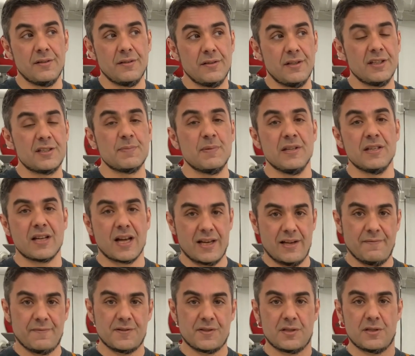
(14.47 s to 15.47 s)
it's been kind
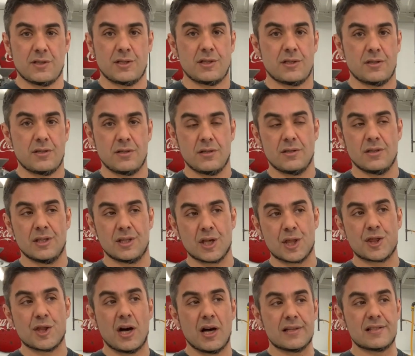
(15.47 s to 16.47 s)
of, the
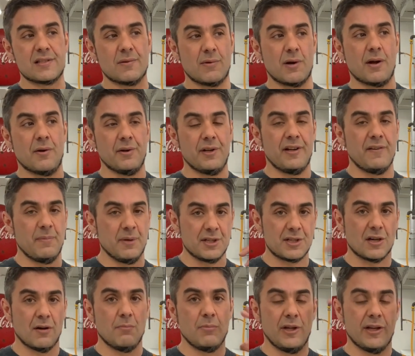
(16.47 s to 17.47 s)
thoughts around it have been
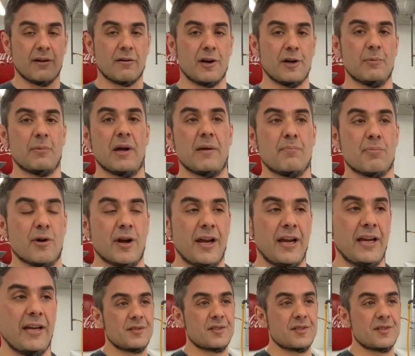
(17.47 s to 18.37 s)
tumbling around in my brain.